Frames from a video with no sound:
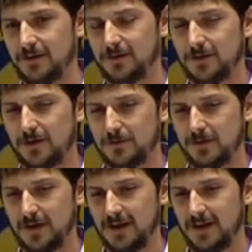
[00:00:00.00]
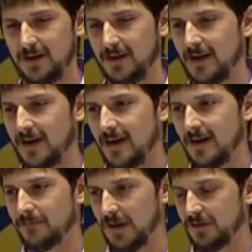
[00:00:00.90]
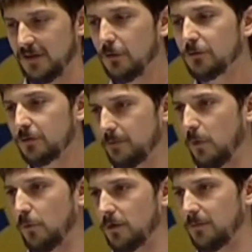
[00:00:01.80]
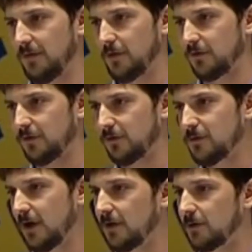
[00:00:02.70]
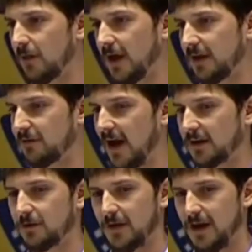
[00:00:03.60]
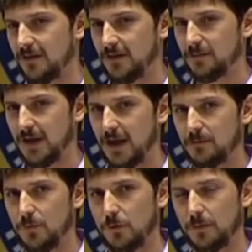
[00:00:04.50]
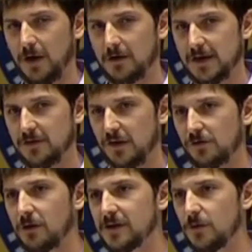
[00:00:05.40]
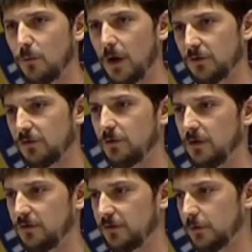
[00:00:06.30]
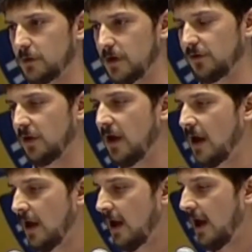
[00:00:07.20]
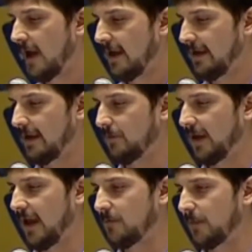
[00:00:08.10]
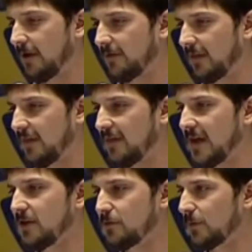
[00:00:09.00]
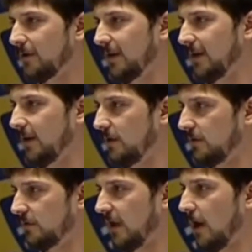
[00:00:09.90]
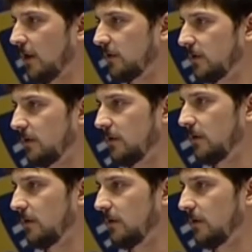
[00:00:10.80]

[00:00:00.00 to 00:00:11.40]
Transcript: You don't need... Skills are important, but there's a certain underlying factor that I think became more apparent. And as I started to watch students flourish, it became apparent that the thing you really need is character.